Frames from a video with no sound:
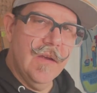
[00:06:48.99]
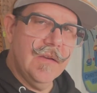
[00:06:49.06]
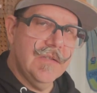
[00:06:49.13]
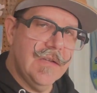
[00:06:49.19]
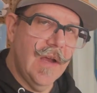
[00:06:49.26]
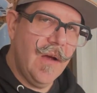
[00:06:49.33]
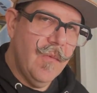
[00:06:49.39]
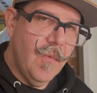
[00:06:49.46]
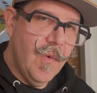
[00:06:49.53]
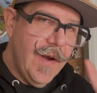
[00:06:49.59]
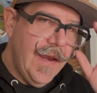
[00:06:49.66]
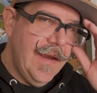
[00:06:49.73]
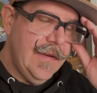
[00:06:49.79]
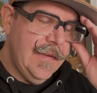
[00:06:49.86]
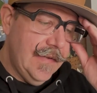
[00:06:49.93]
on shot
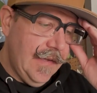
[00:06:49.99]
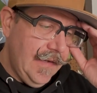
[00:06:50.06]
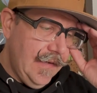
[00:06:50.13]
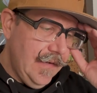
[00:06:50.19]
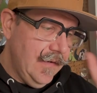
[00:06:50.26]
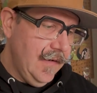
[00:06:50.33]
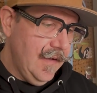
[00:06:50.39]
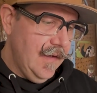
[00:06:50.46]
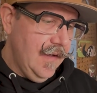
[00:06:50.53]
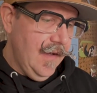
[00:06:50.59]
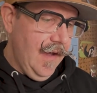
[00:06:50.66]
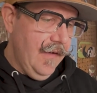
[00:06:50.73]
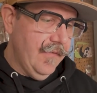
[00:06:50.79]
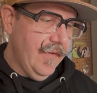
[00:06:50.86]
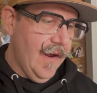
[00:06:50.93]
118.
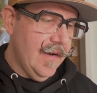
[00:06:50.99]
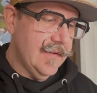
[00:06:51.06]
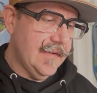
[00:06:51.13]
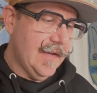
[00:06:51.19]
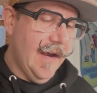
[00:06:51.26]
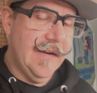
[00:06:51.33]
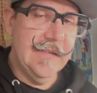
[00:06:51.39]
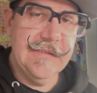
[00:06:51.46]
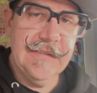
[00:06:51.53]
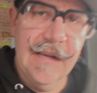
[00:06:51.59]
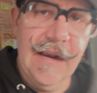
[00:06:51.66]
I've got us kind of set